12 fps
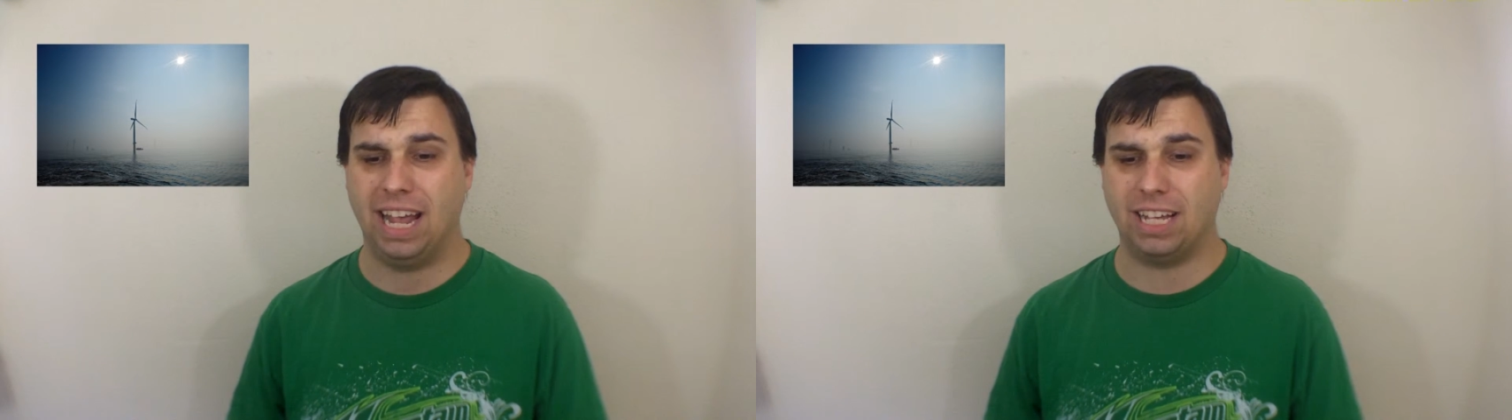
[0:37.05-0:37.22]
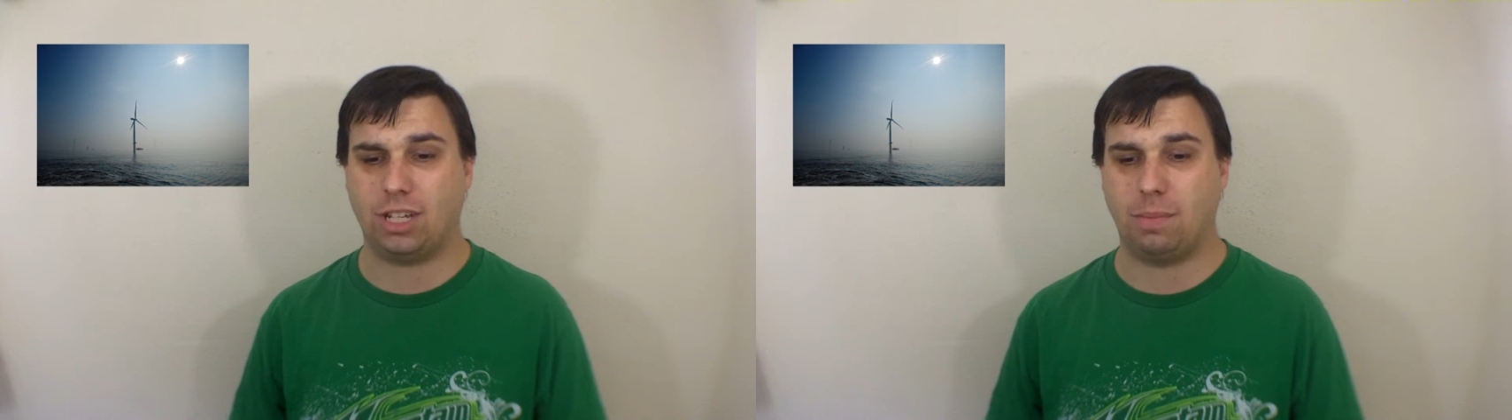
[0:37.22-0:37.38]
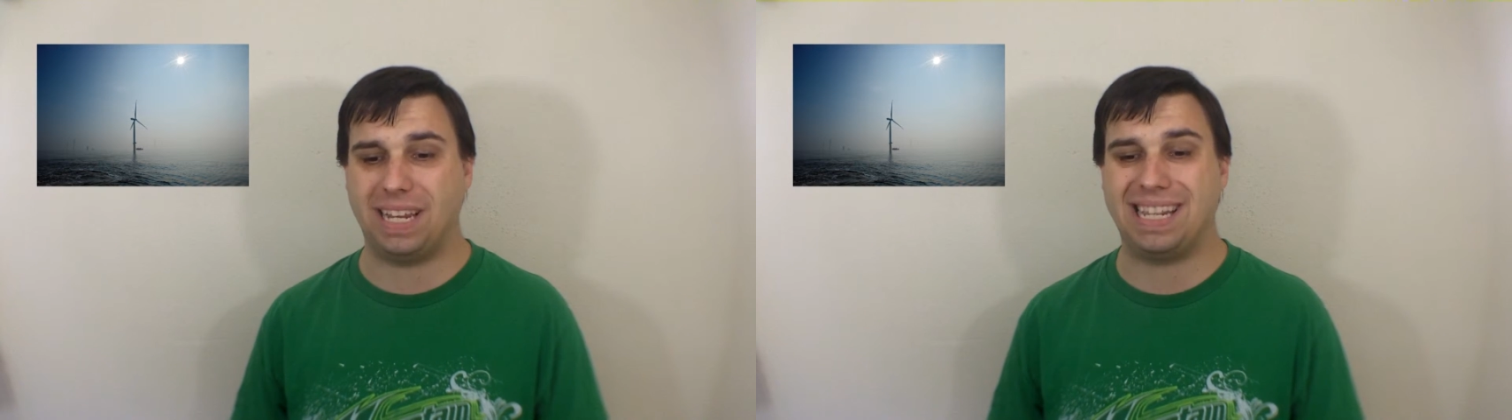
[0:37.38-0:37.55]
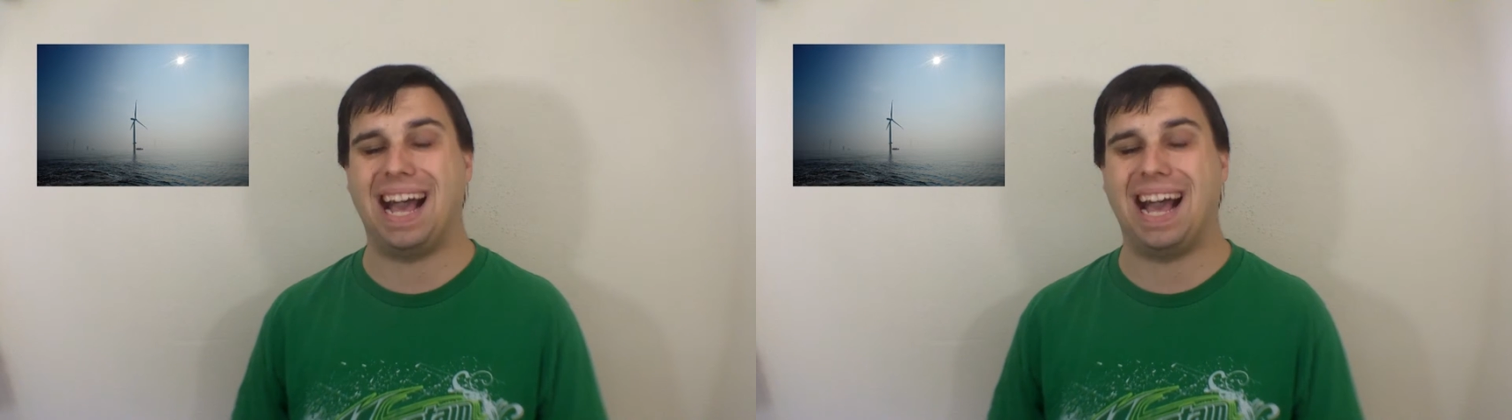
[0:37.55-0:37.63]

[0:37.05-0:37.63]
is going to be